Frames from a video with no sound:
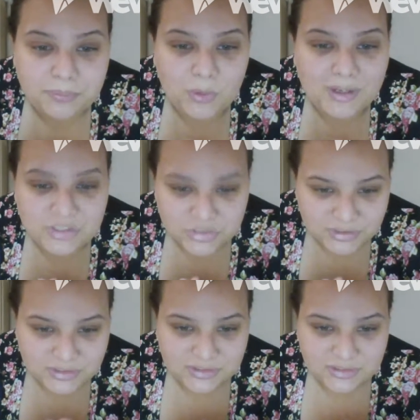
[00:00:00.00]

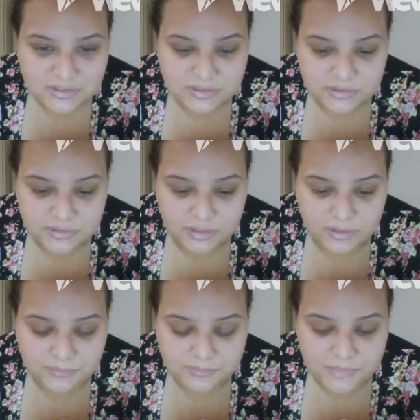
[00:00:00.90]
questions
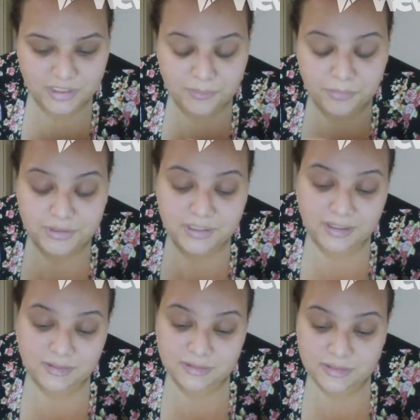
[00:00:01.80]
can
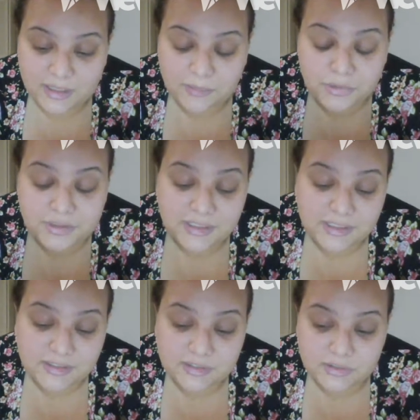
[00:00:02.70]

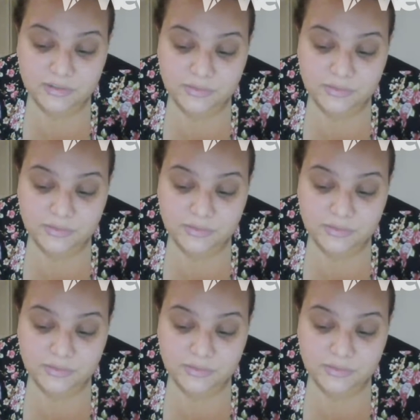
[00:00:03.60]
predict